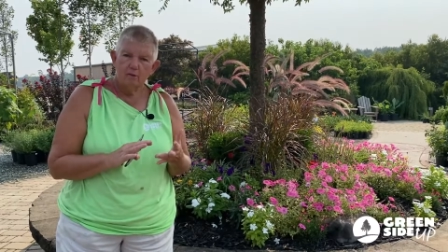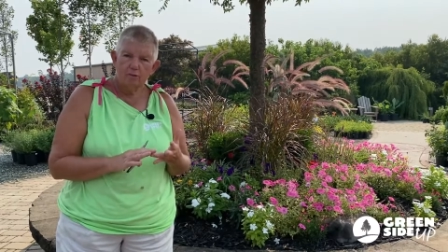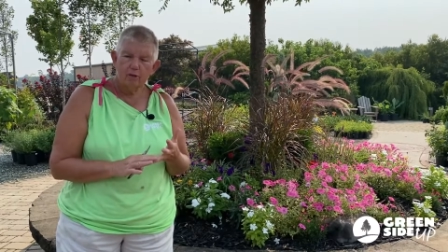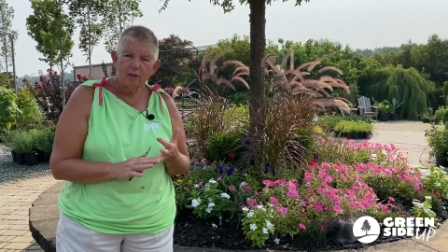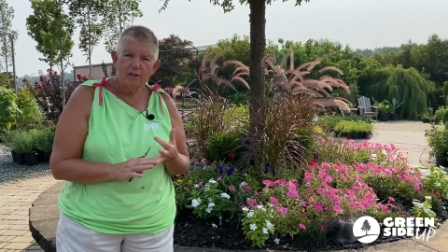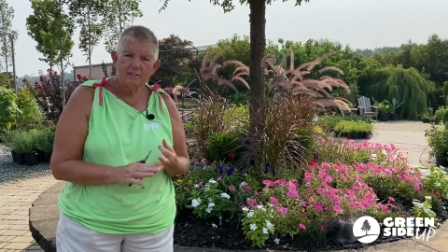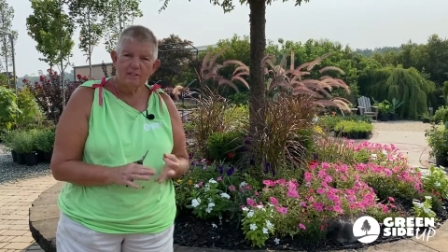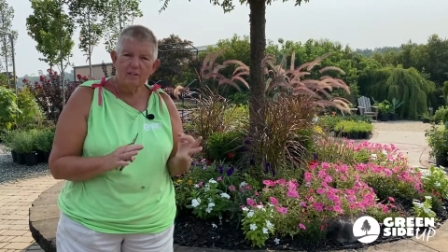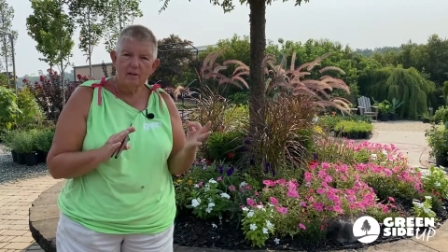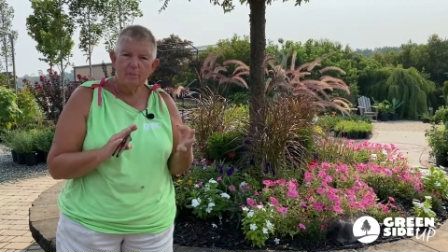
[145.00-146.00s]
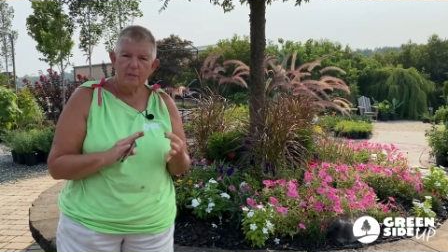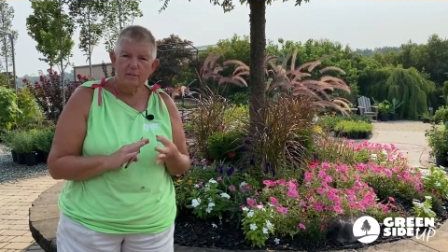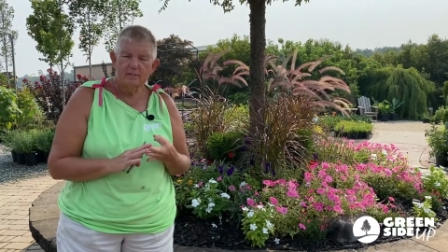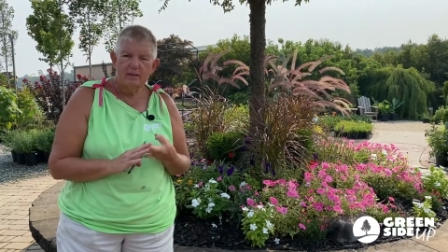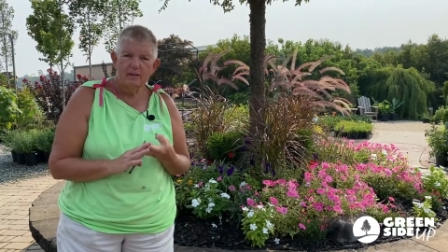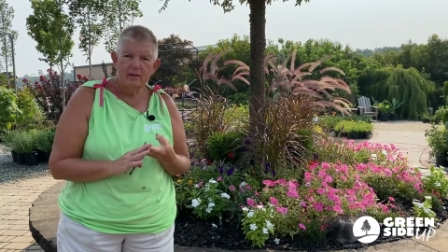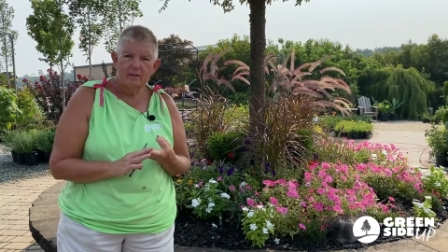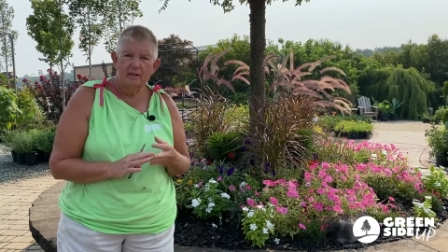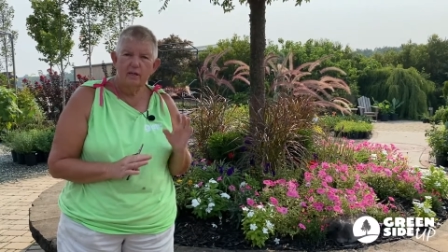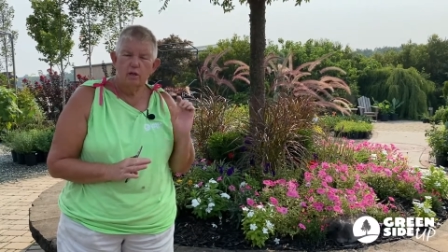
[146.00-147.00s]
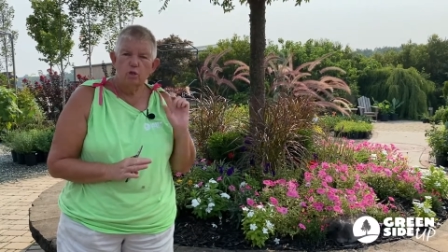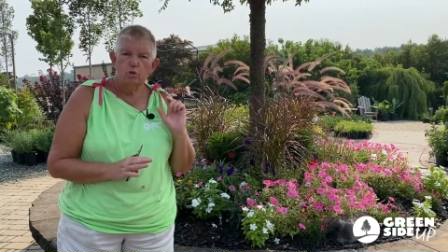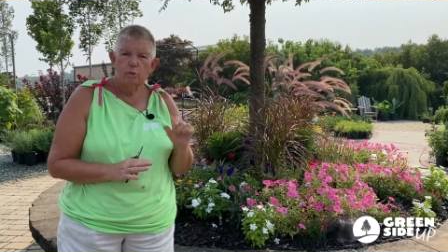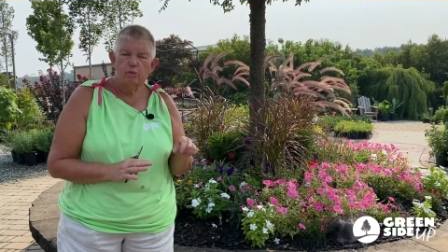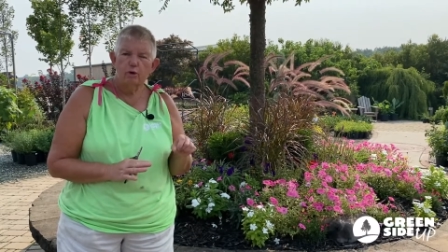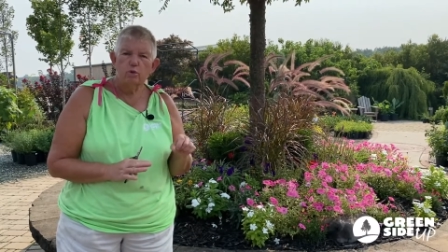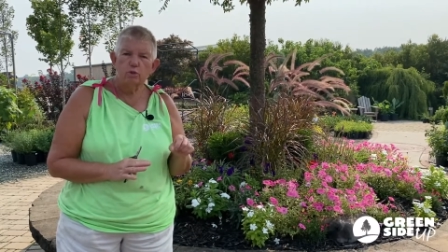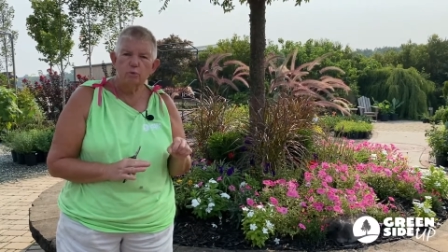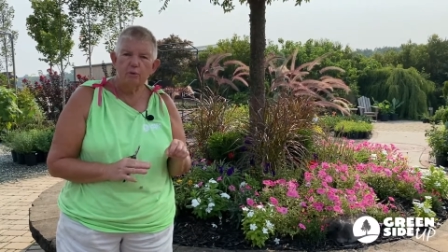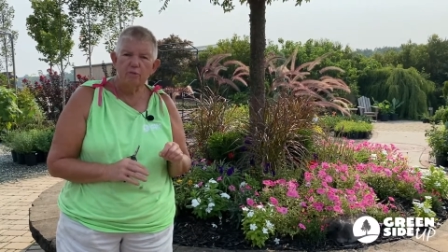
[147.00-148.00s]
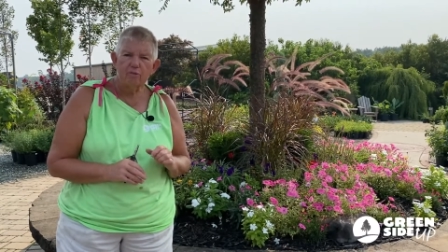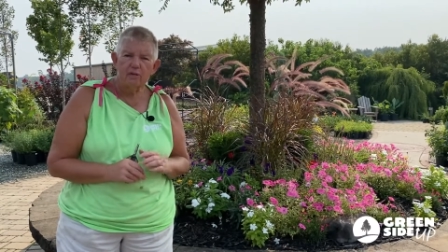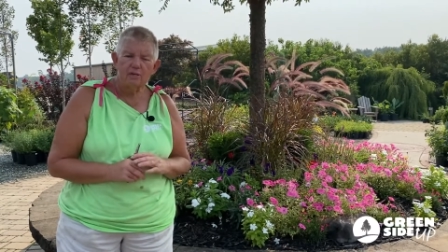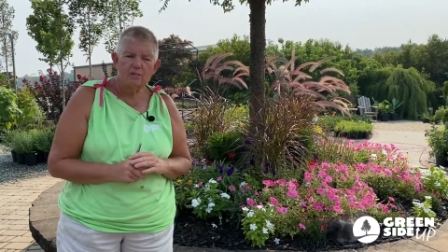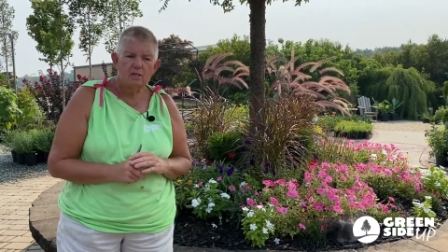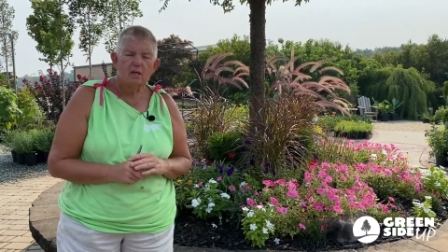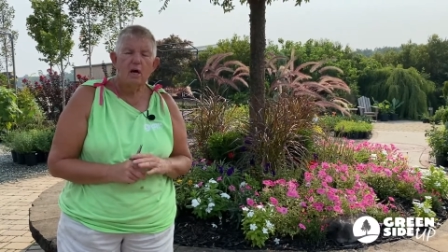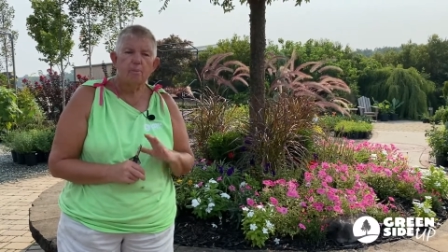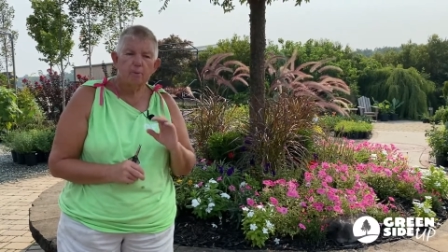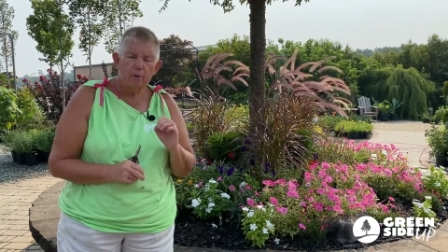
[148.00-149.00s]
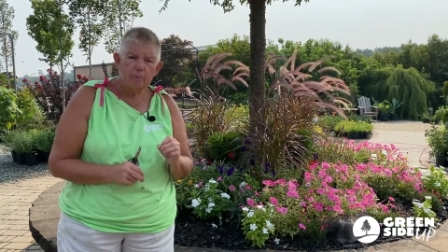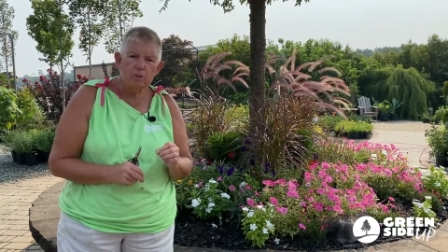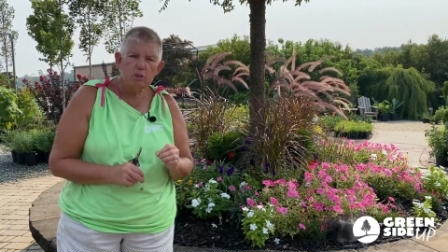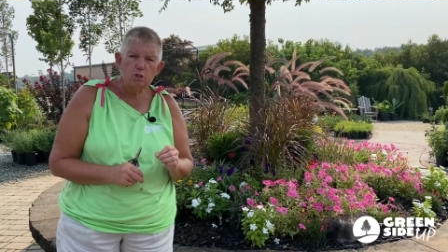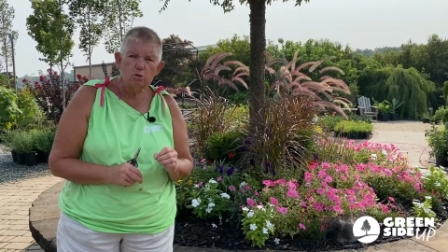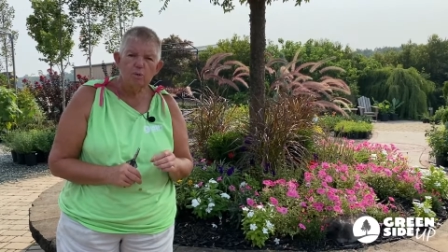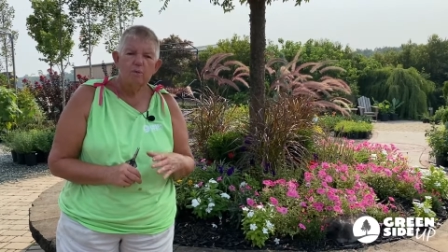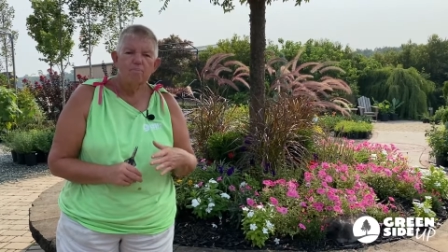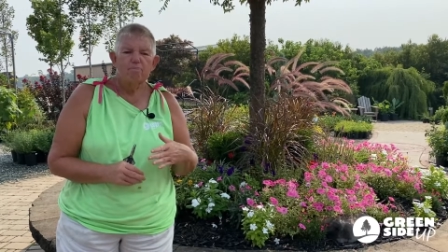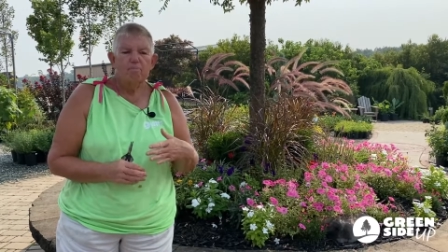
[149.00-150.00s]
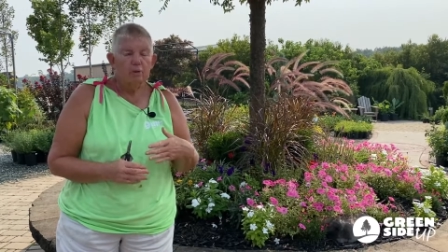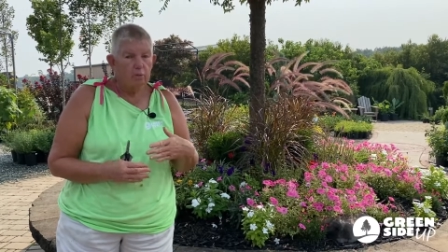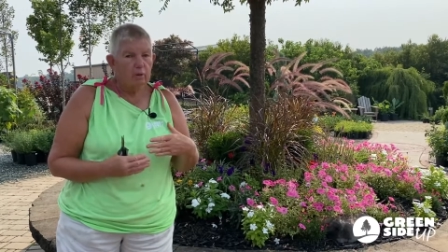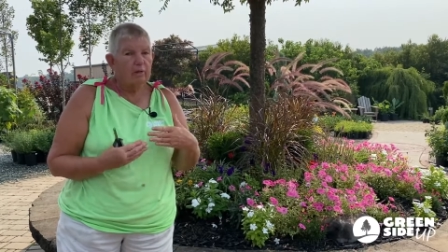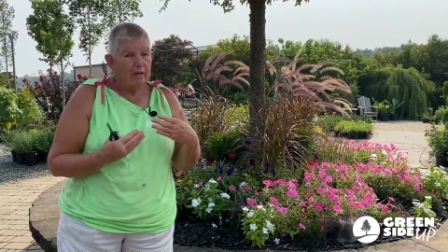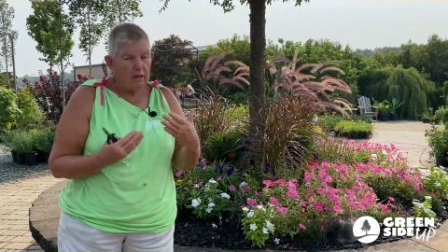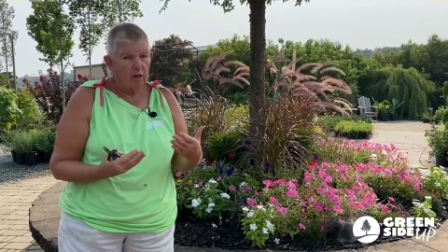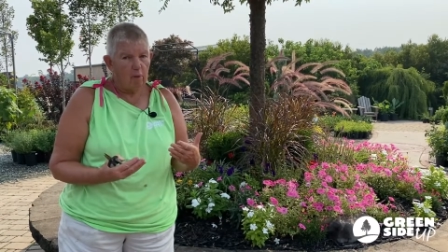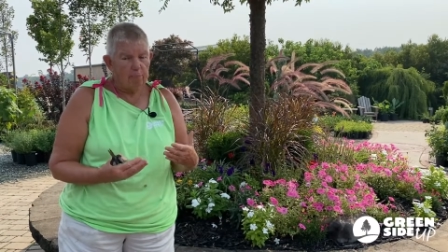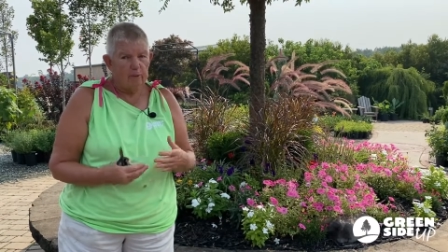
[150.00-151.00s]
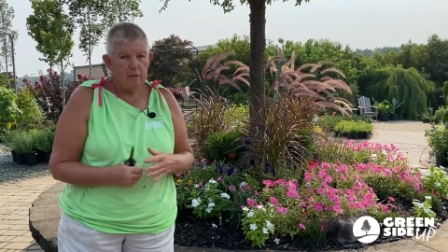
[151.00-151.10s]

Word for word: fertilizing them, deadheading. Doing those three things, I promise you, it will help.